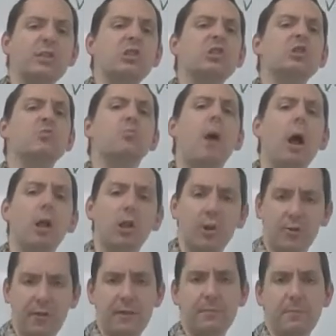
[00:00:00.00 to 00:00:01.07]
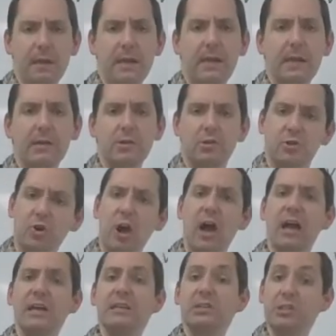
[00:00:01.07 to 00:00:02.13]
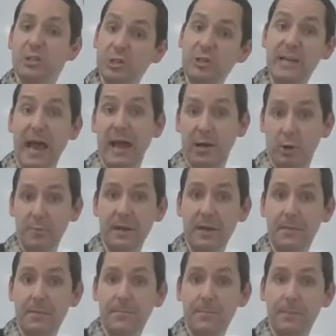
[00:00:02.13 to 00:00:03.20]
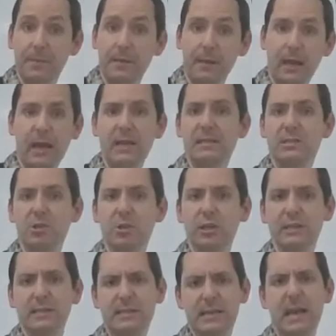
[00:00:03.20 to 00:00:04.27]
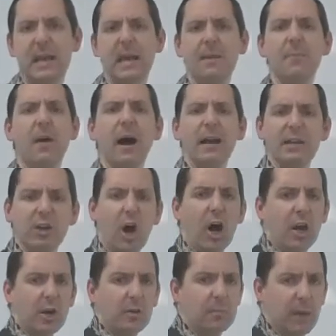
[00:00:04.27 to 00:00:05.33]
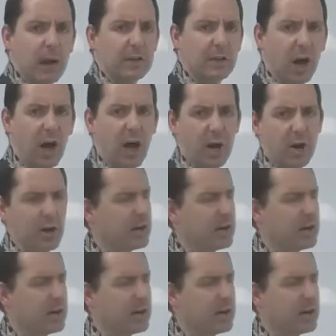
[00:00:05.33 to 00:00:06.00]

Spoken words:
smaller than me tries to tackle me, okay, so let's say my daughter. My daughter